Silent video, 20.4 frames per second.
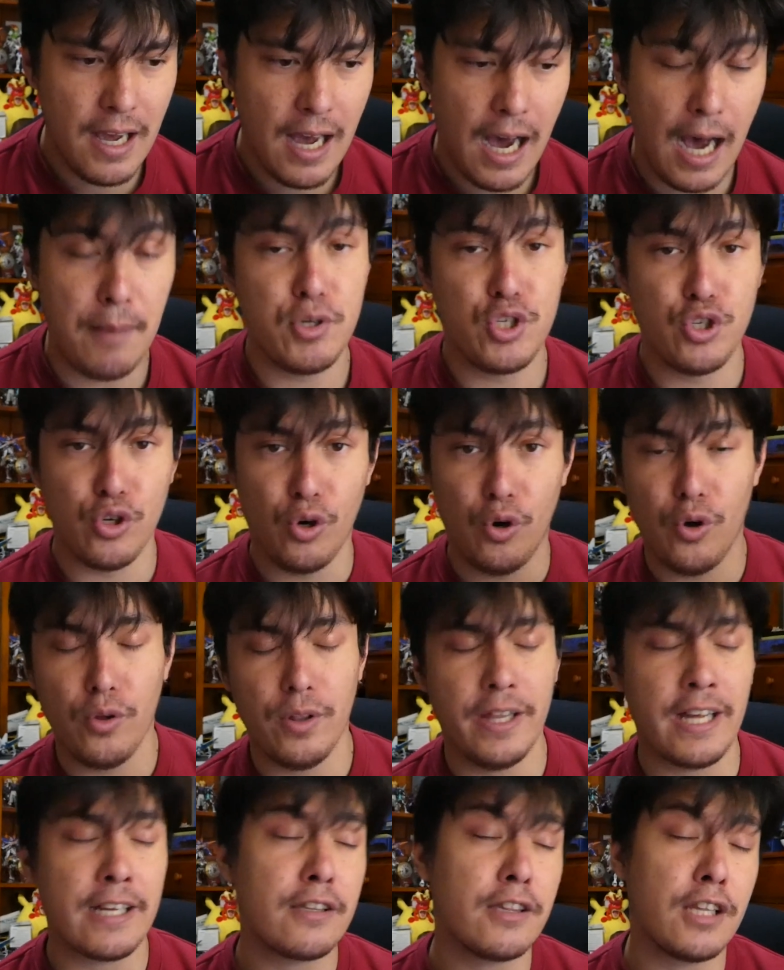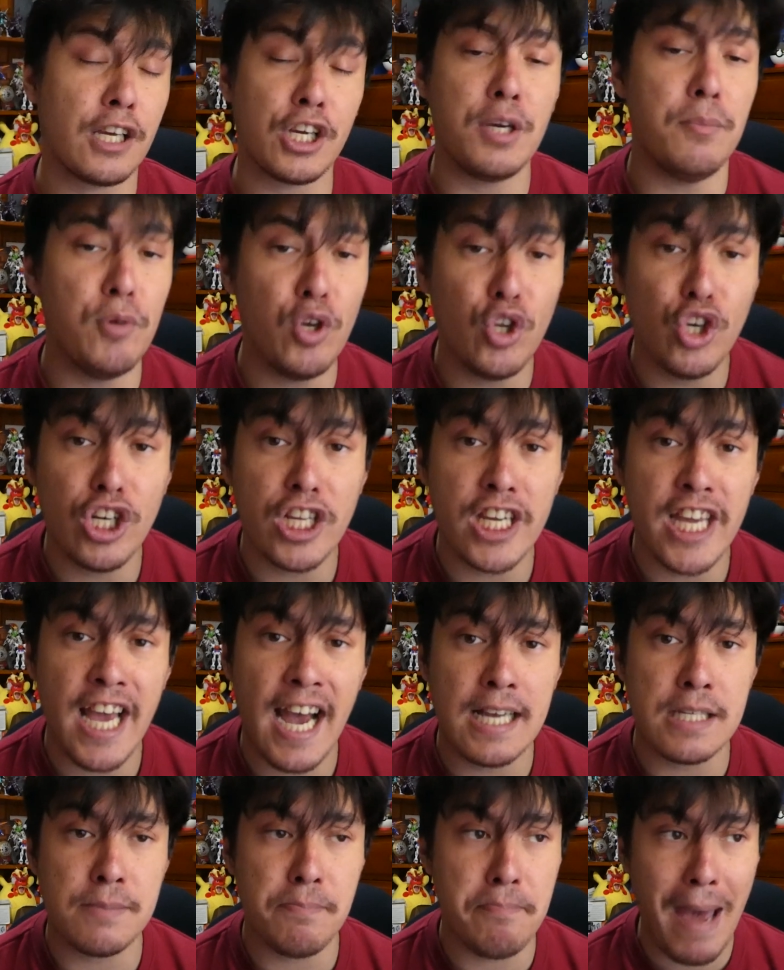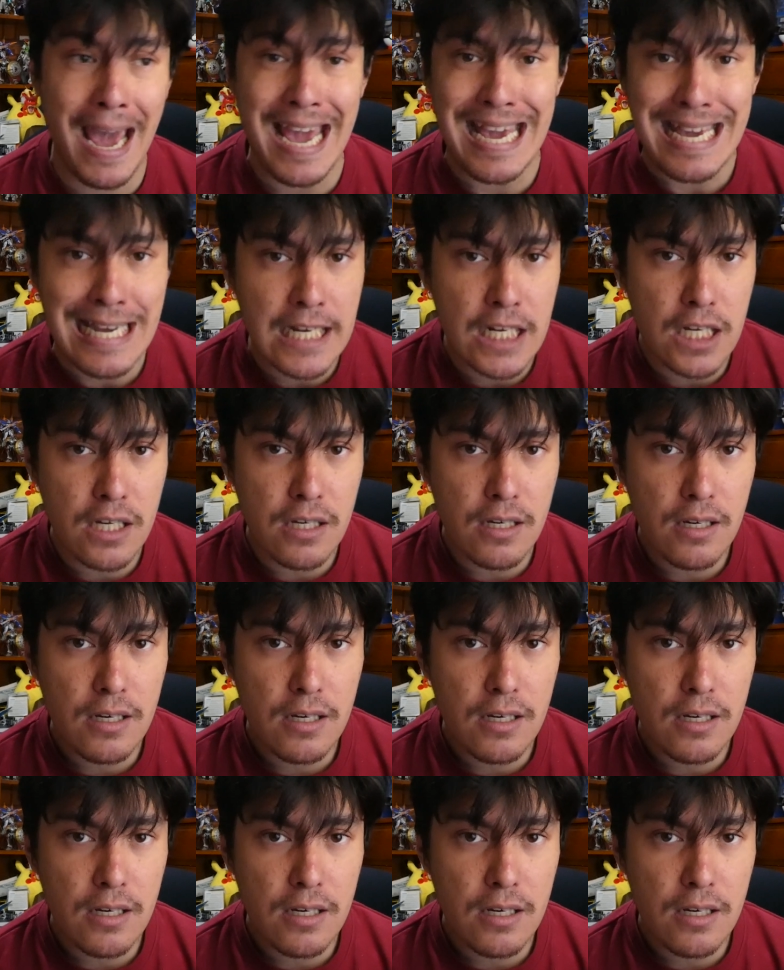I'm sure like the community has made